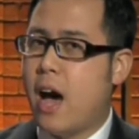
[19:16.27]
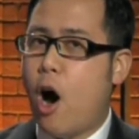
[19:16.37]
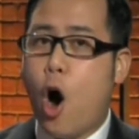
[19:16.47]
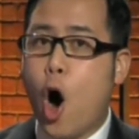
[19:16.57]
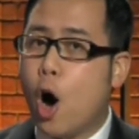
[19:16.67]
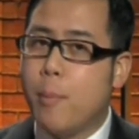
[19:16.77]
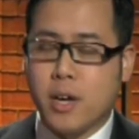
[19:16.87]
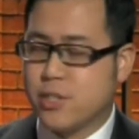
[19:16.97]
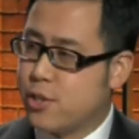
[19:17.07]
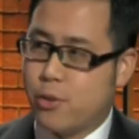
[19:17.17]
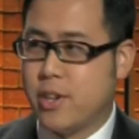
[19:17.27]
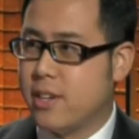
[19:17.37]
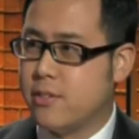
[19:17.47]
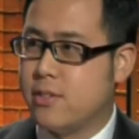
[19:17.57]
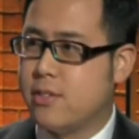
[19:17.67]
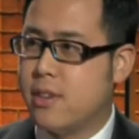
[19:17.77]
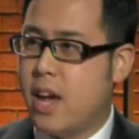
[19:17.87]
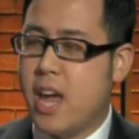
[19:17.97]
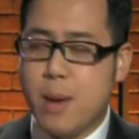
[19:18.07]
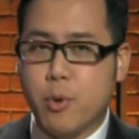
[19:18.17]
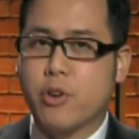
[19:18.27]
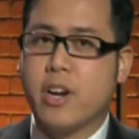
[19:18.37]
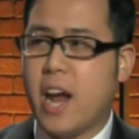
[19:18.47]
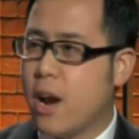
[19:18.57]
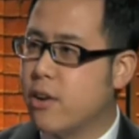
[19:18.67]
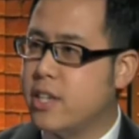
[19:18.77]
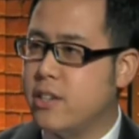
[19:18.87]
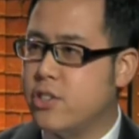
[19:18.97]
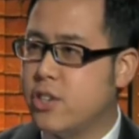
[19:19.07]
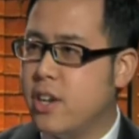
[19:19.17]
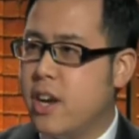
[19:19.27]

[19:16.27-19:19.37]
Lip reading: all Bostonians' immigrant heritage.